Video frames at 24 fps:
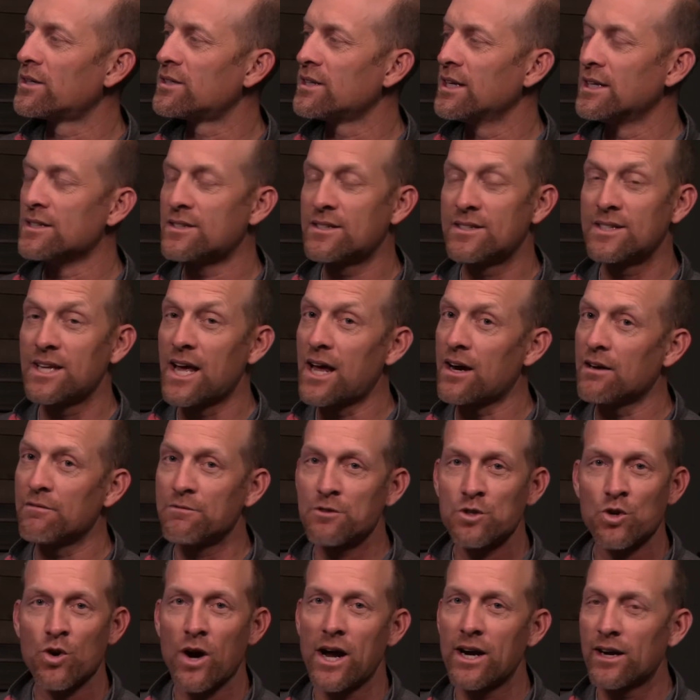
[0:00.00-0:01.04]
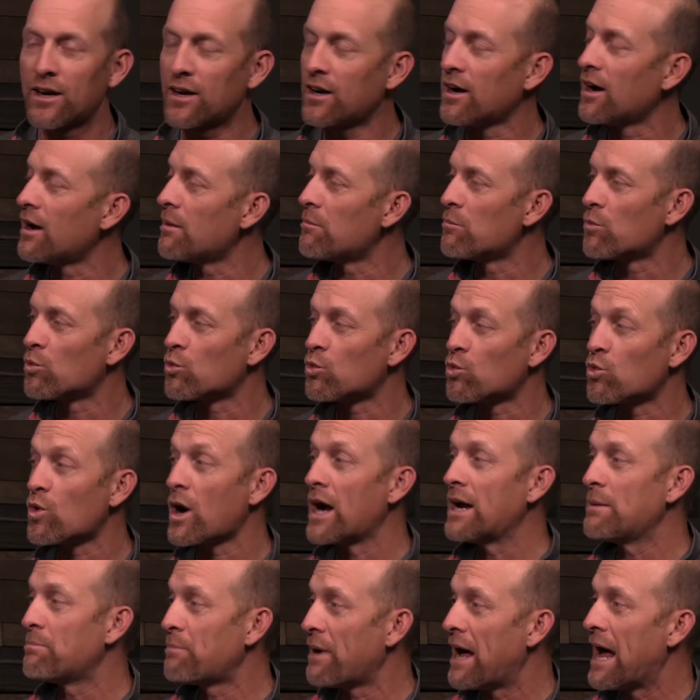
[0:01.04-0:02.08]
to, instead of try to come
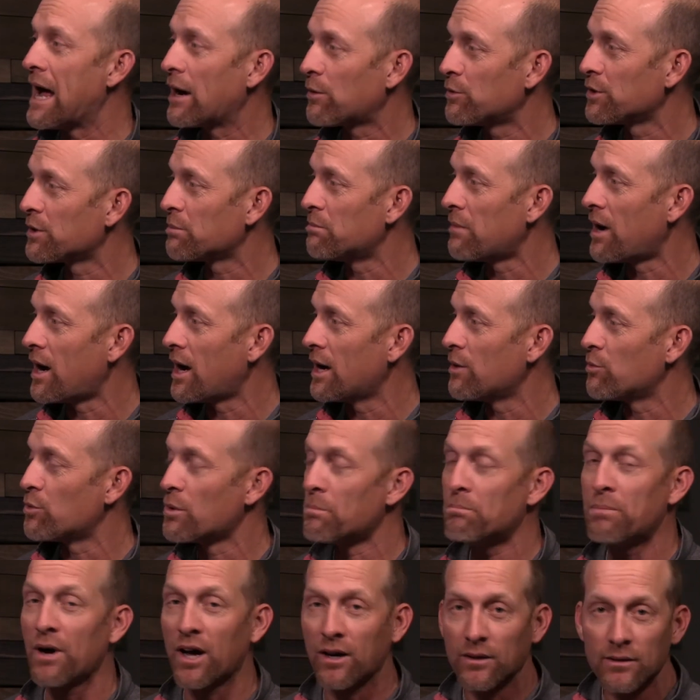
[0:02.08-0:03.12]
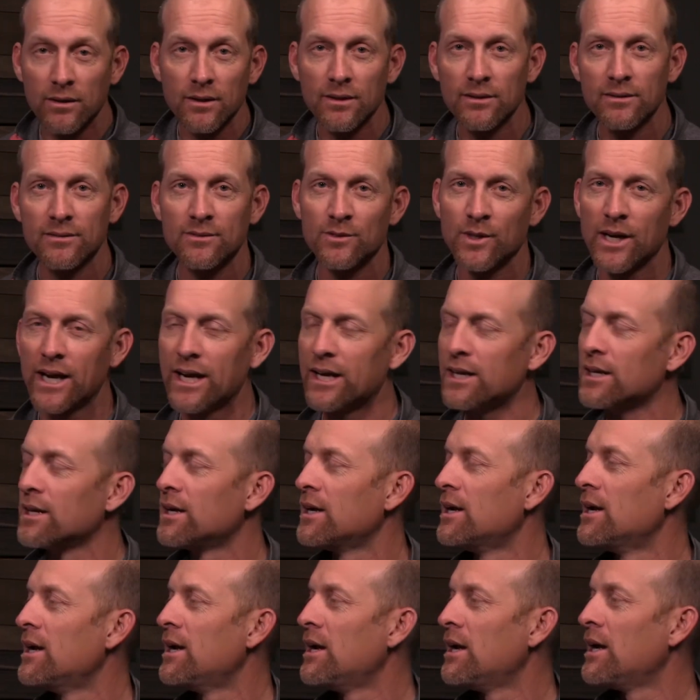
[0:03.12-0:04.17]
right back with my rebuttal, right?
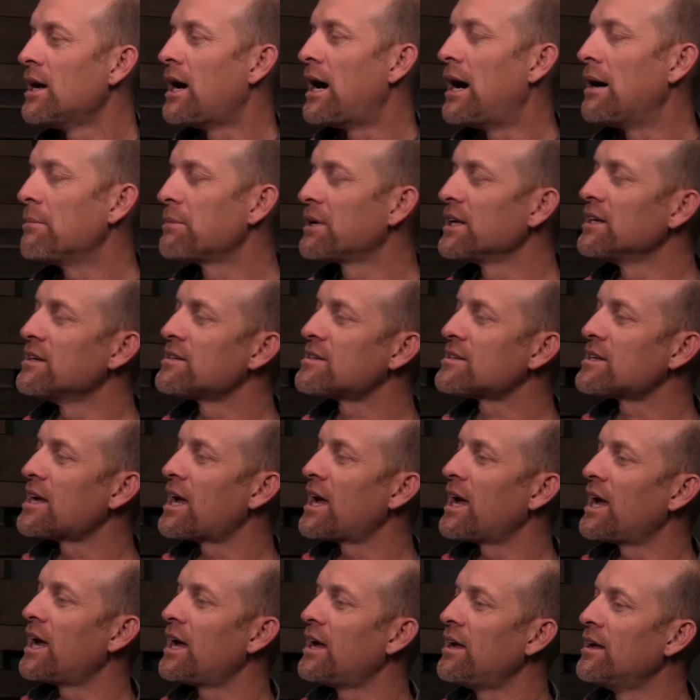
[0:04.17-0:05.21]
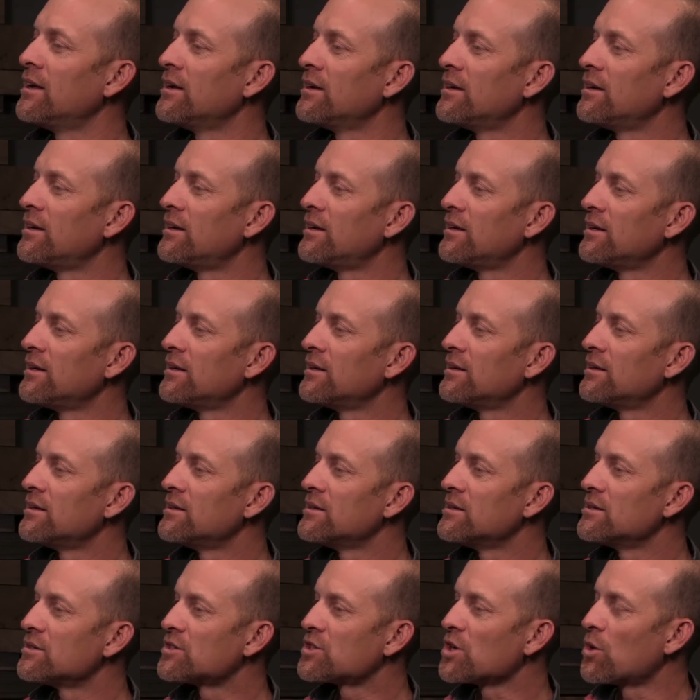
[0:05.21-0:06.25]
I'm going to say,
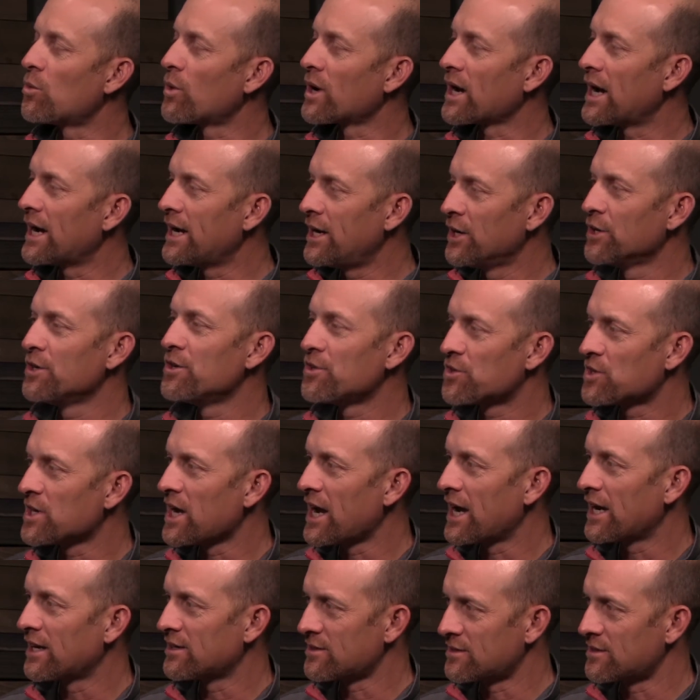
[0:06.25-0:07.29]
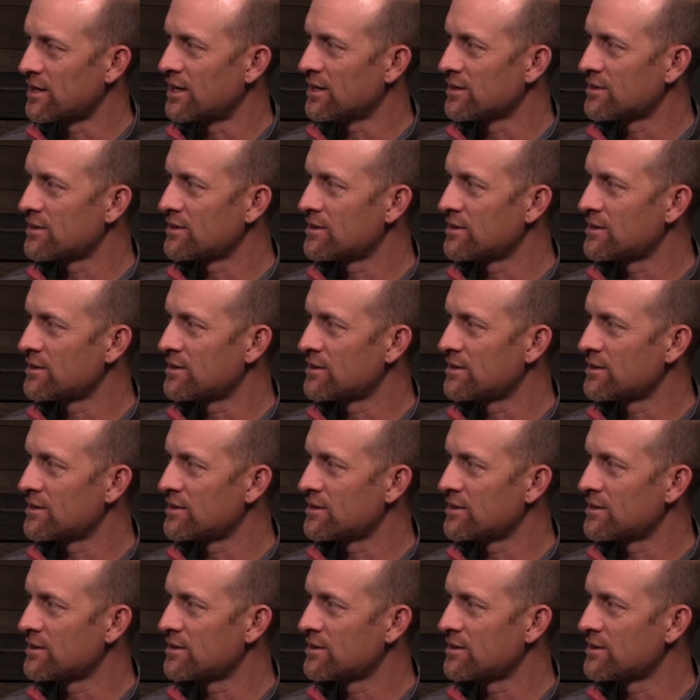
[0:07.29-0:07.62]
so what I hear you saying is this.